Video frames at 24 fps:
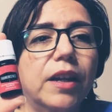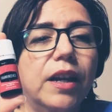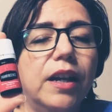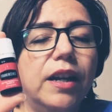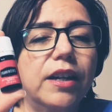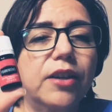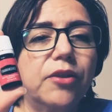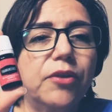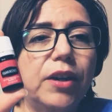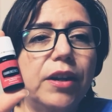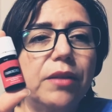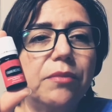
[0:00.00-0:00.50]

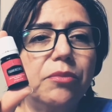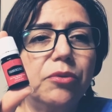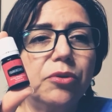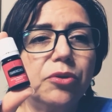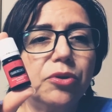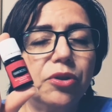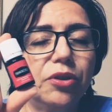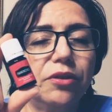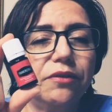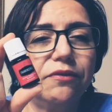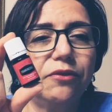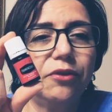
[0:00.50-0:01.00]
a great
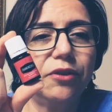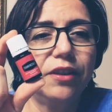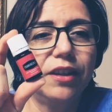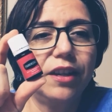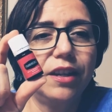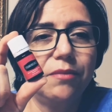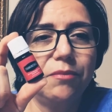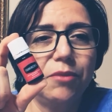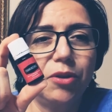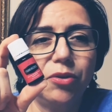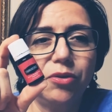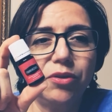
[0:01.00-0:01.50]
booster for the
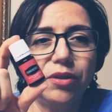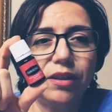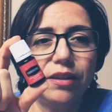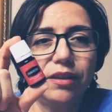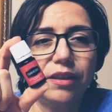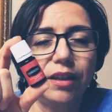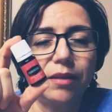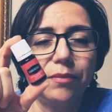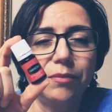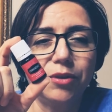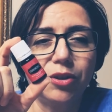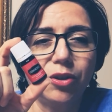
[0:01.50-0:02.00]
immune
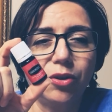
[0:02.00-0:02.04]
system.